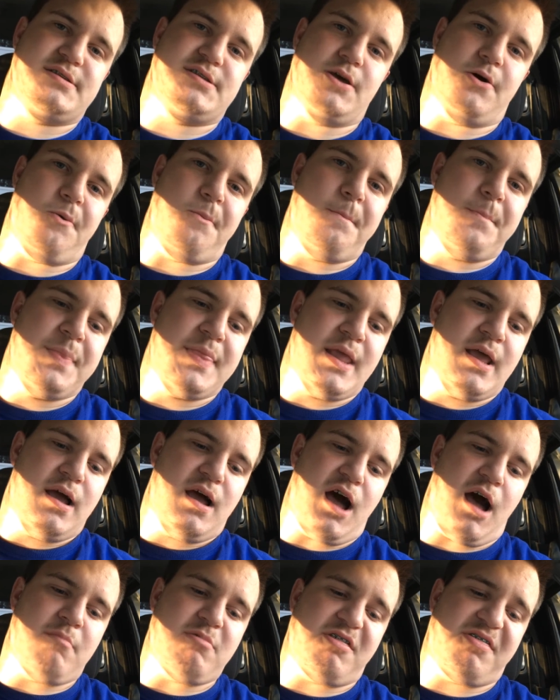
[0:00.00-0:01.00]
So
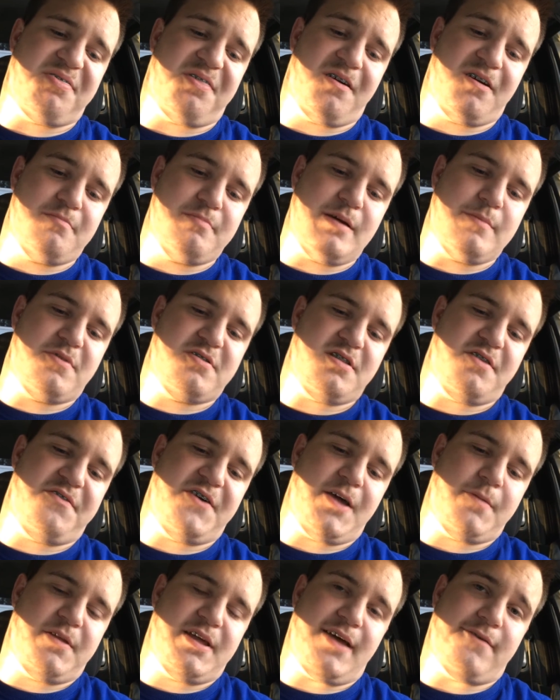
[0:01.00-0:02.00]
I'm the third member in the
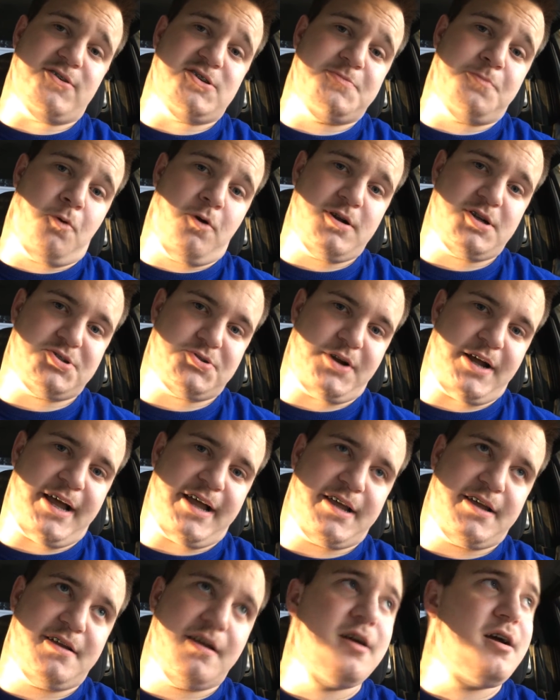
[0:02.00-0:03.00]
family to have a sport
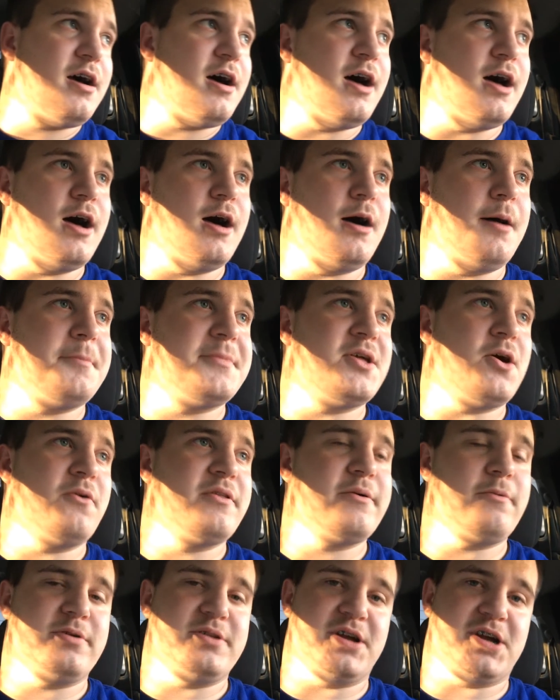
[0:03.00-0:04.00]
track, the
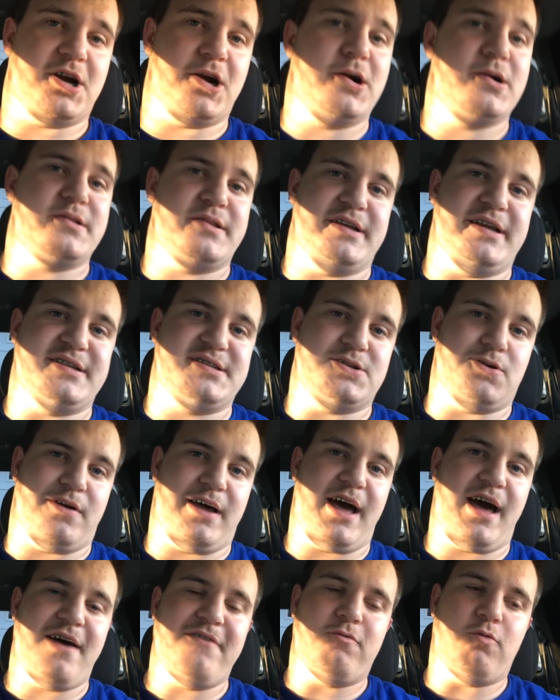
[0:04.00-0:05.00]
only one that currently still
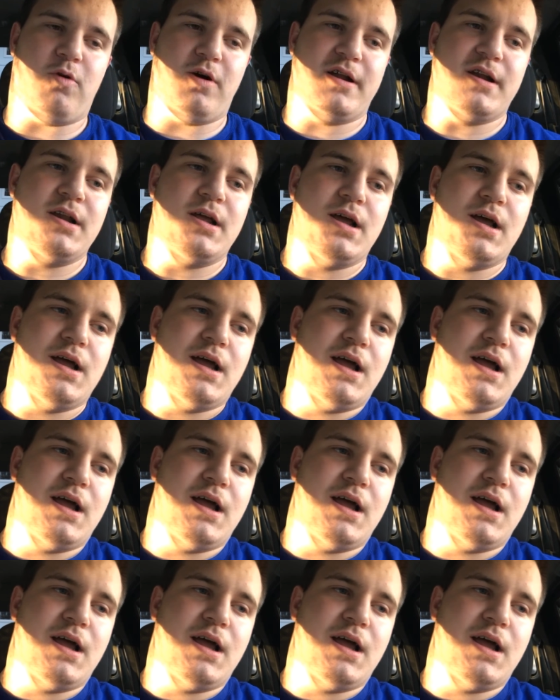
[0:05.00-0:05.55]
have one.